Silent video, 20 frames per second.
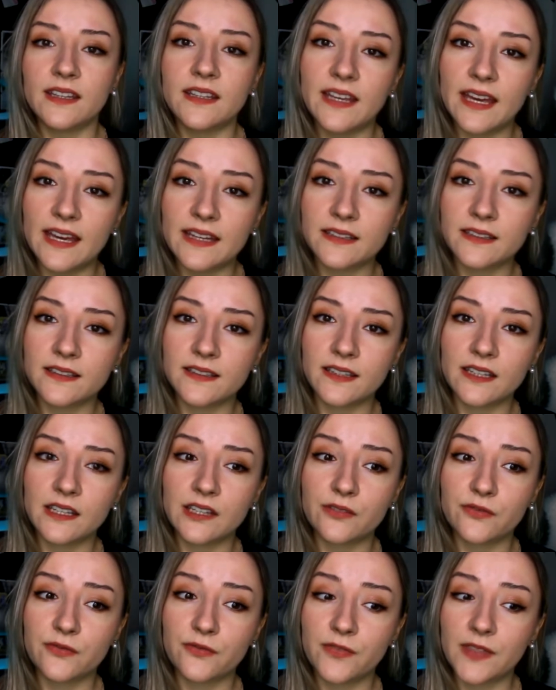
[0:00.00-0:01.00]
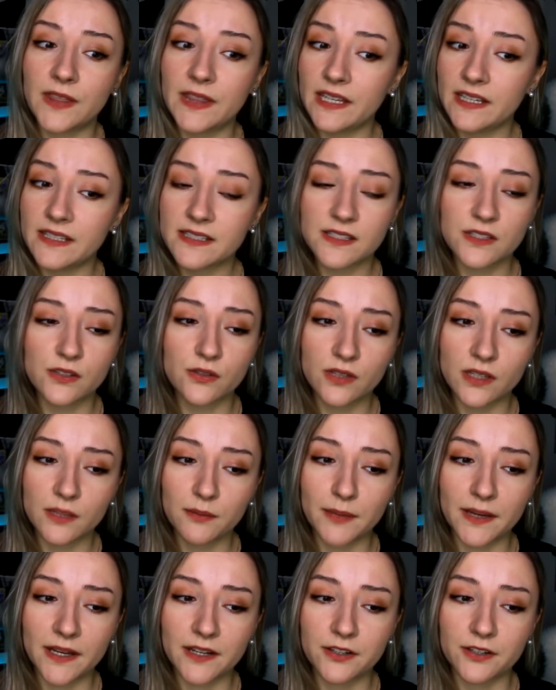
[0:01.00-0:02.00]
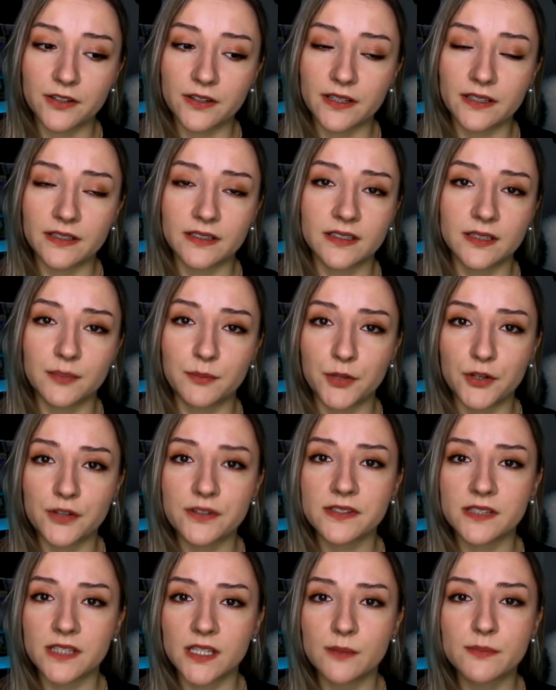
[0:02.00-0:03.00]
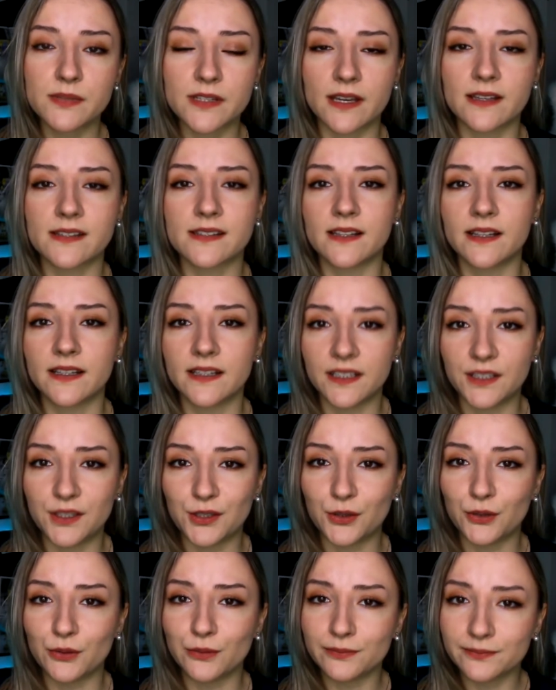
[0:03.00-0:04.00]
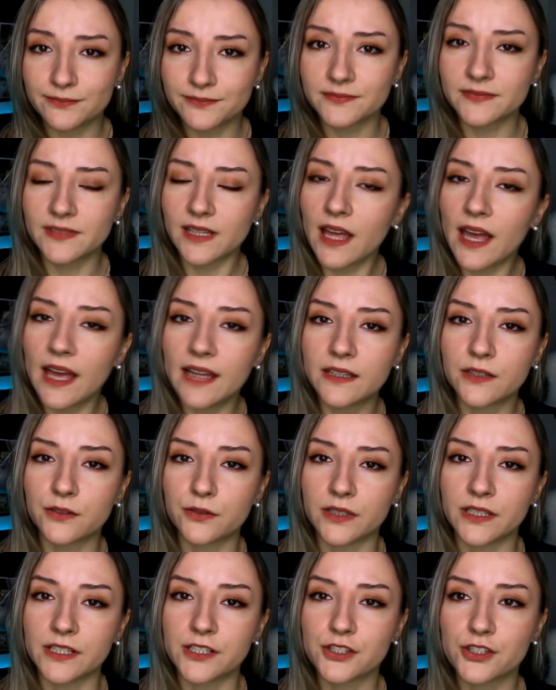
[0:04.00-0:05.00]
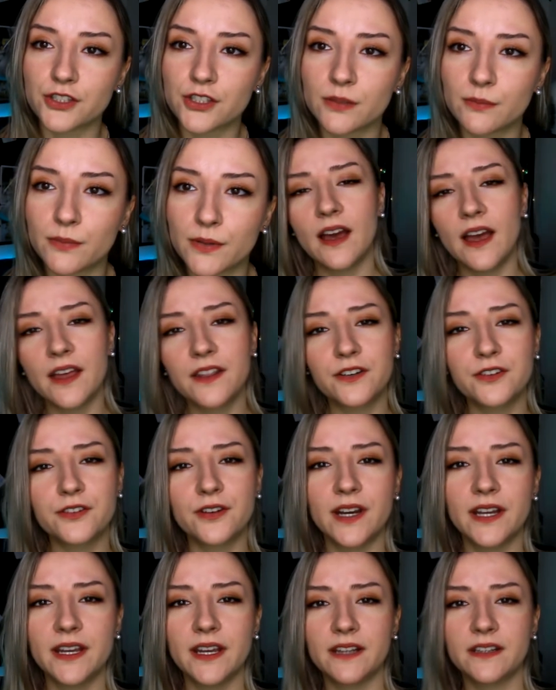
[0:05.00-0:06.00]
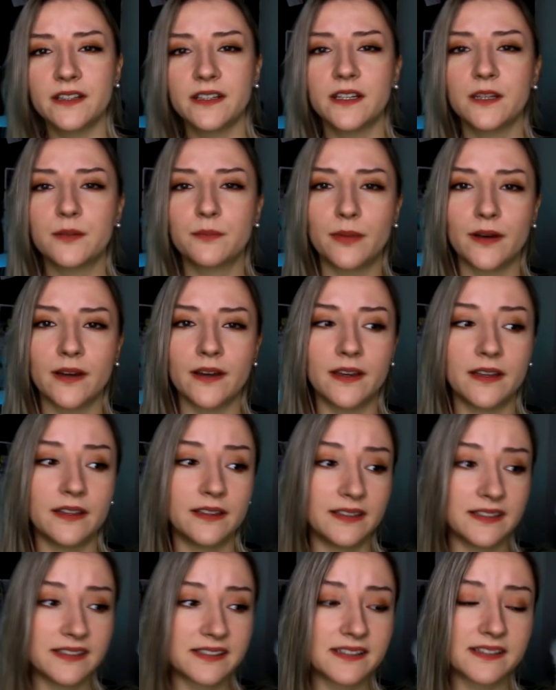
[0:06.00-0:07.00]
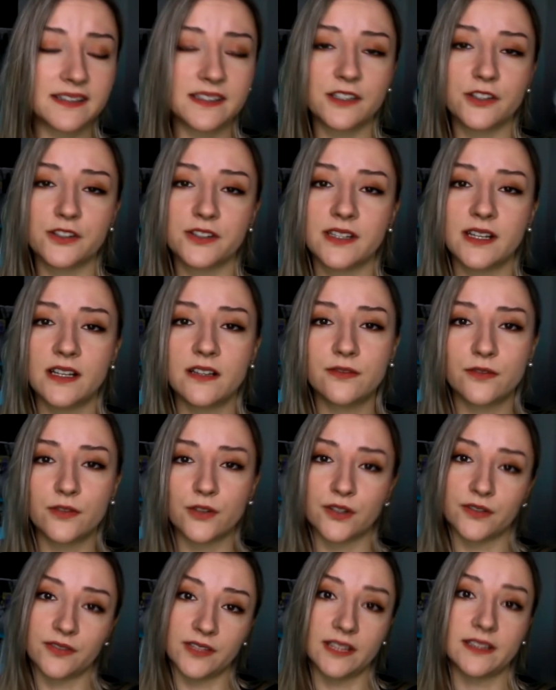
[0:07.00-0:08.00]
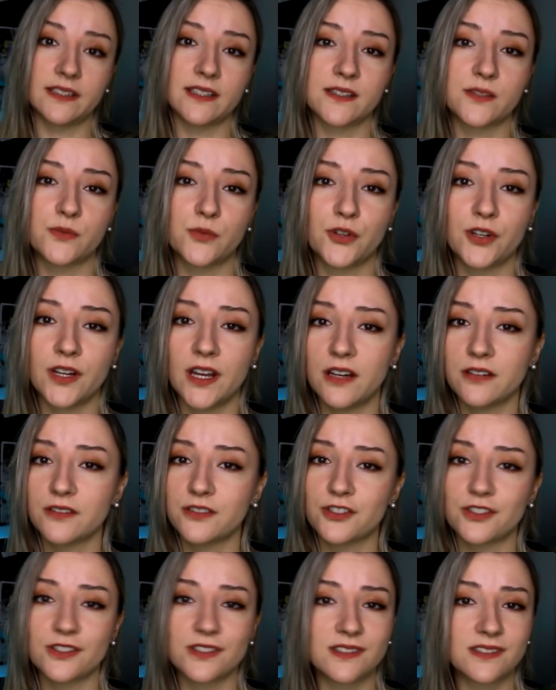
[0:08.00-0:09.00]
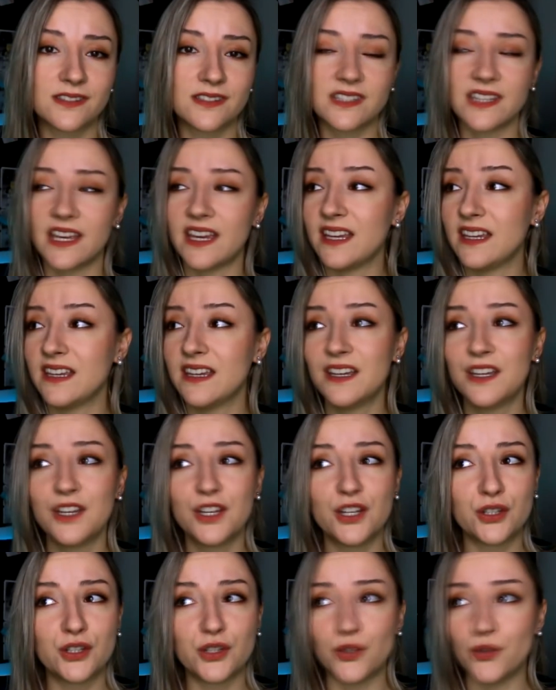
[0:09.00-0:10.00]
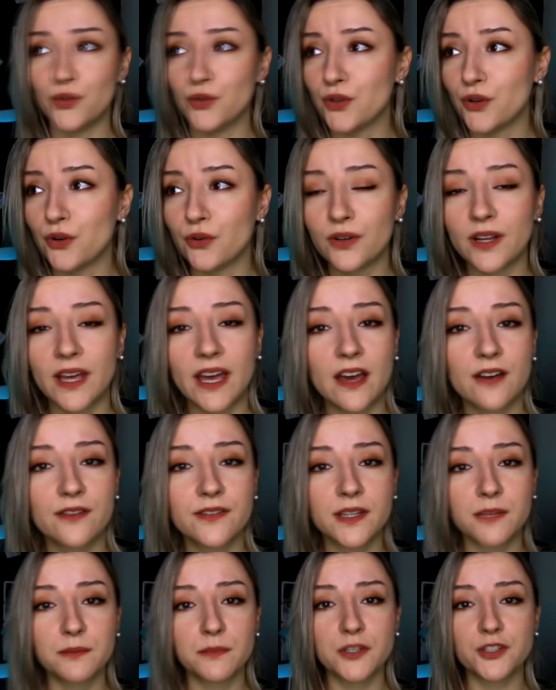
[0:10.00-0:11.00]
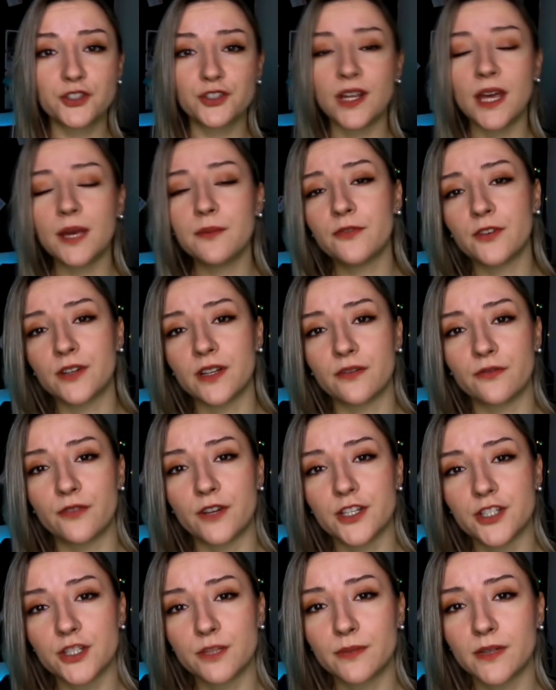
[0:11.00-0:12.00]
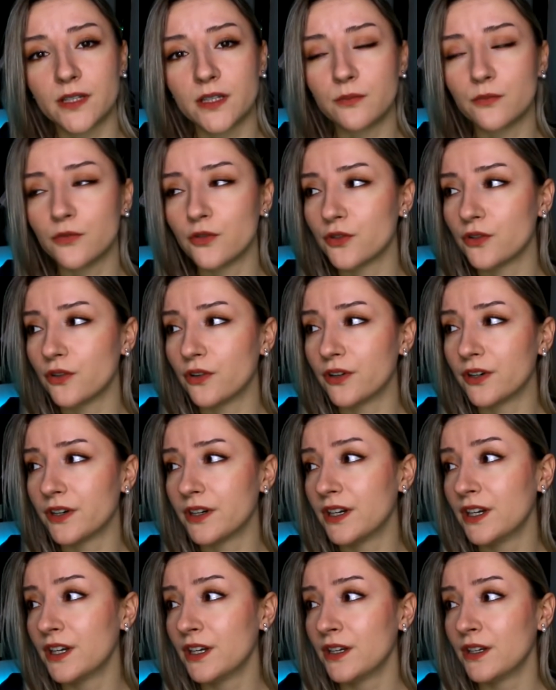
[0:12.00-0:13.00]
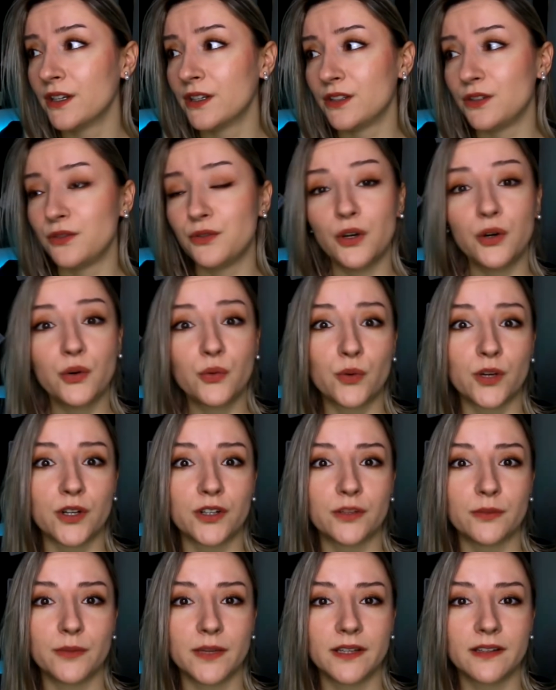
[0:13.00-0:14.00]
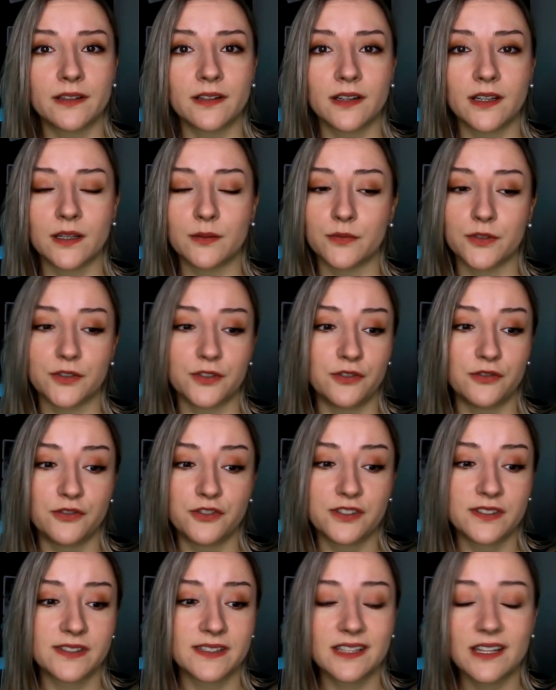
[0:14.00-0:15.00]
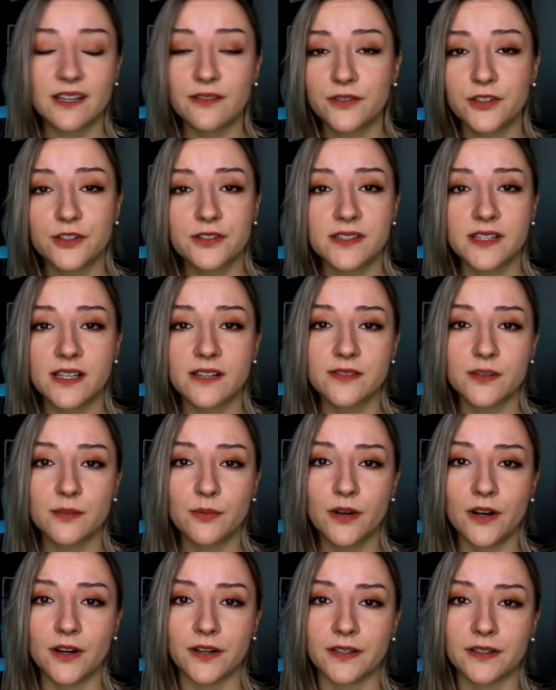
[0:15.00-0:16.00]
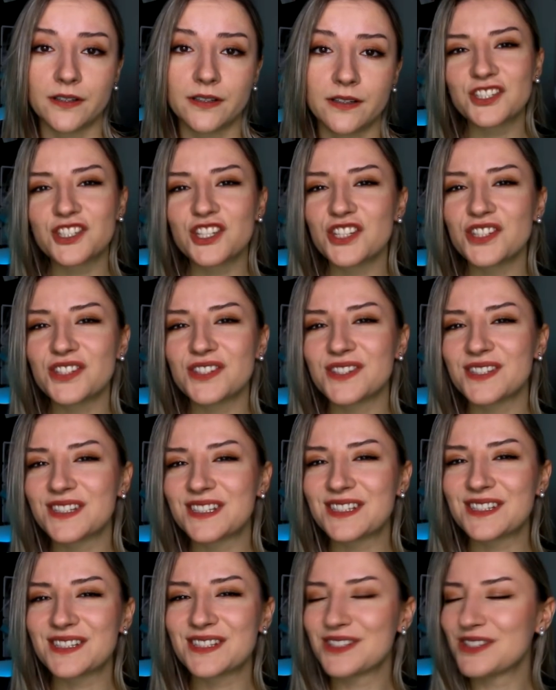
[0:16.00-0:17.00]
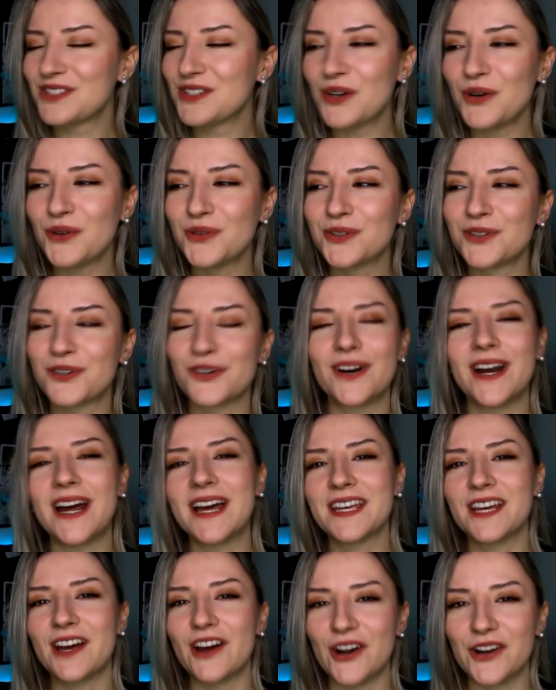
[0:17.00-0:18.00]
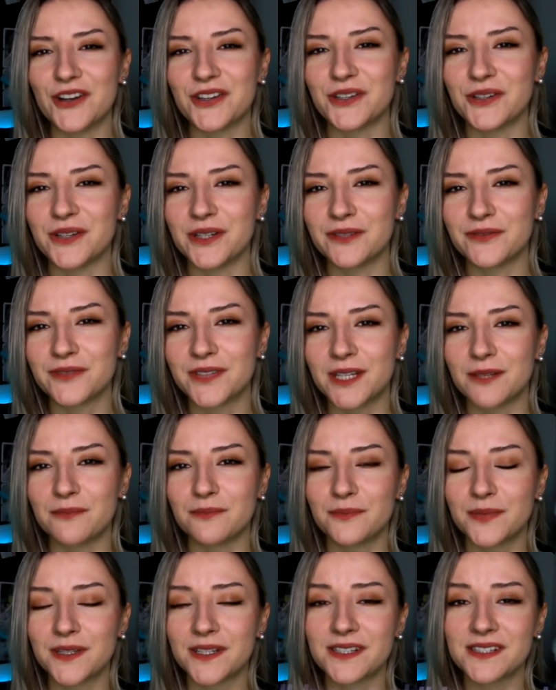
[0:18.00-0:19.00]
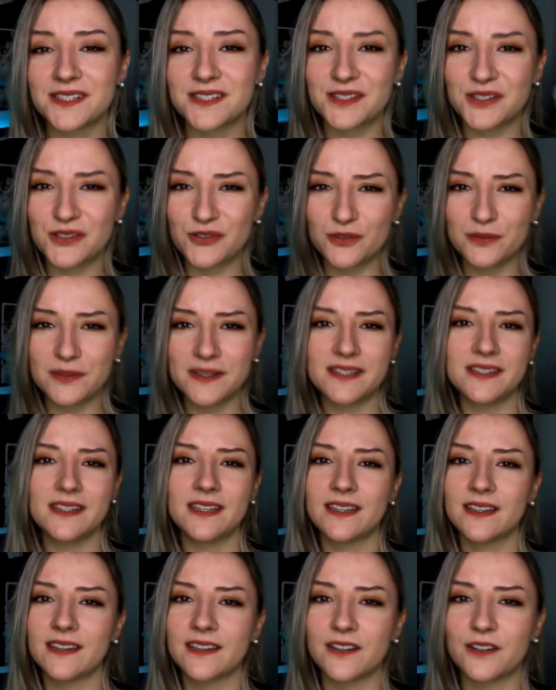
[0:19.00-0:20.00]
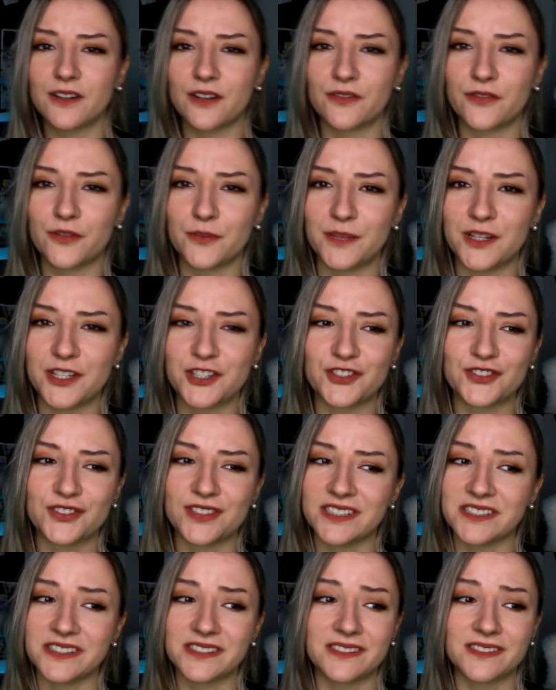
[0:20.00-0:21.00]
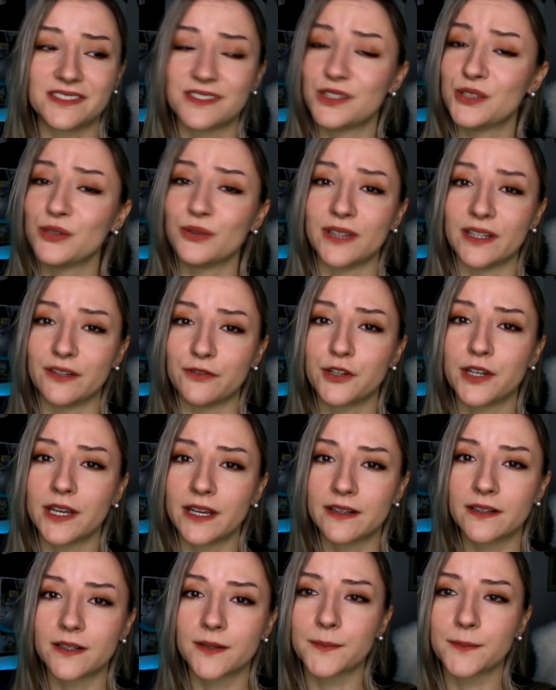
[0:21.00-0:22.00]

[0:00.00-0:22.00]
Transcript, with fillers: In the end, if things don't get better and the person keeps gaslighting you, end the relationship. Either try ending it by distancing yourself, or if that doesn't work out, just say you don't have that much time for that friendship anymore, or you don't want to make time, or you just lived yourselves apart. Just don't try arguing with them, because you'll be seeking a confirmation that you'll never get.